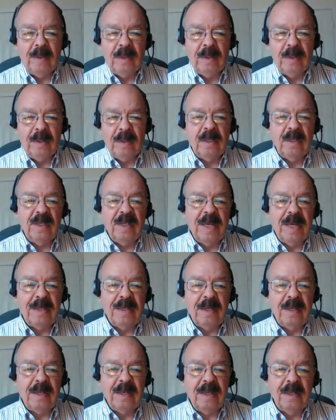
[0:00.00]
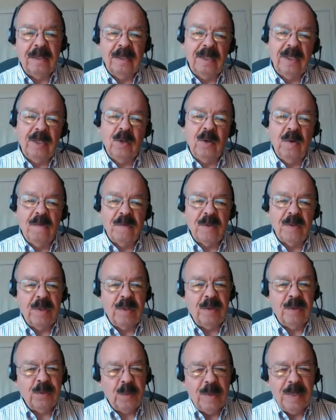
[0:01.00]
In, le- in little over
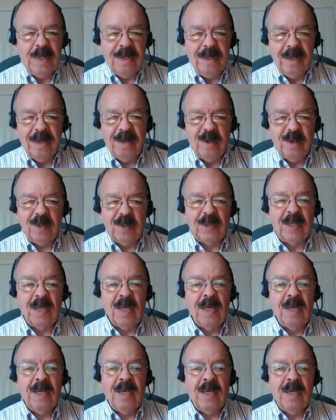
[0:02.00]
than three years,